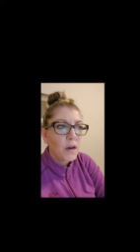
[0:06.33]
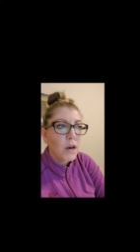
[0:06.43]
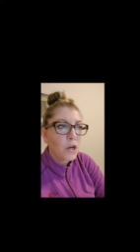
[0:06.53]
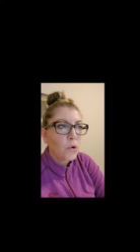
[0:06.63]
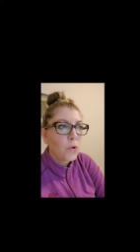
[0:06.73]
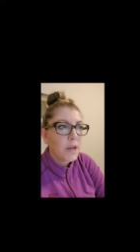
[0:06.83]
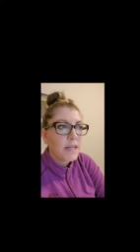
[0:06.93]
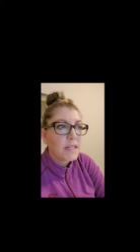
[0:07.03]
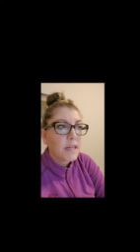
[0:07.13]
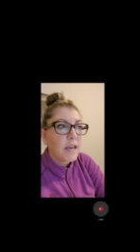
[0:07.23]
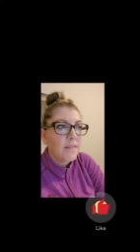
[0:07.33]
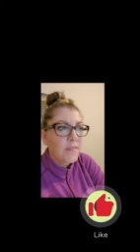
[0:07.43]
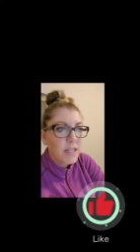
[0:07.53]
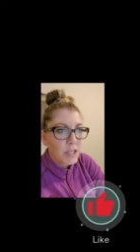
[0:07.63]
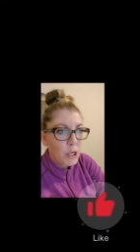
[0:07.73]
According to
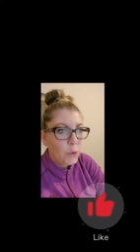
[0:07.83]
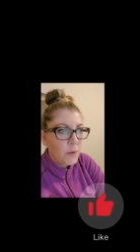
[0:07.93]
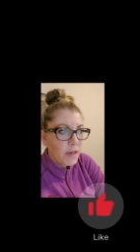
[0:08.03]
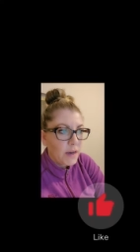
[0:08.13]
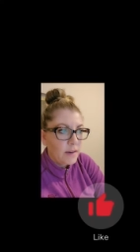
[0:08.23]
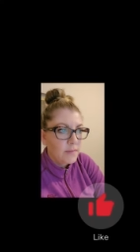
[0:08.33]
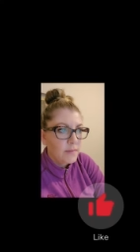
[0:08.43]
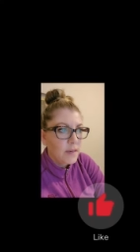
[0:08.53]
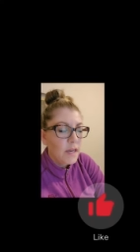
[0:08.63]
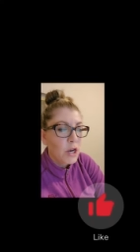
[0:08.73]
Investopedia, an